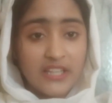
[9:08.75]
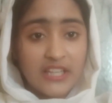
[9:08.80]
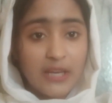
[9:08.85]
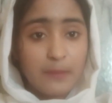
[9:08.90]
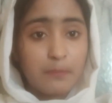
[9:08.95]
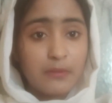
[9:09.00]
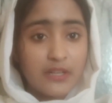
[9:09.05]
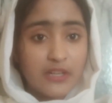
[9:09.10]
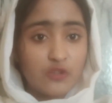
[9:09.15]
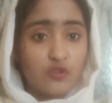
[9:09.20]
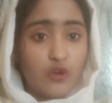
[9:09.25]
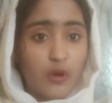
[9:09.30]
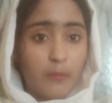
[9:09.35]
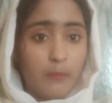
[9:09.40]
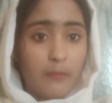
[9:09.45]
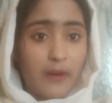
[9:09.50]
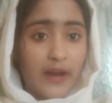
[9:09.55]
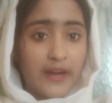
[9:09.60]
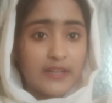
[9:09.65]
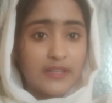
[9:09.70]
Keep it in your
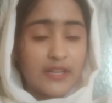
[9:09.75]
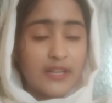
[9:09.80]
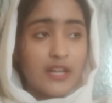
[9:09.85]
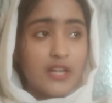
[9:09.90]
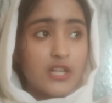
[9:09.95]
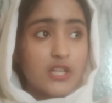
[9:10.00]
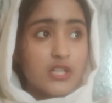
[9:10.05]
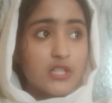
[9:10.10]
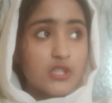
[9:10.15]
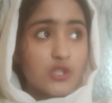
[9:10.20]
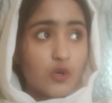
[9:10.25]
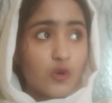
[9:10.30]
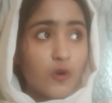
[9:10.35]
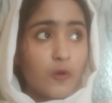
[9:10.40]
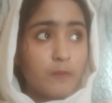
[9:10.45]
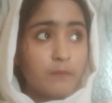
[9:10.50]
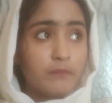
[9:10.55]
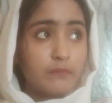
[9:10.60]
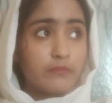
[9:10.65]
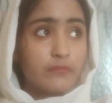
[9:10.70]
mind.
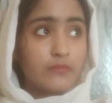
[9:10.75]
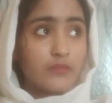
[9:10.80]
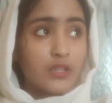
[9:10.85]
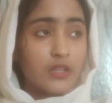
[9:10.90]
So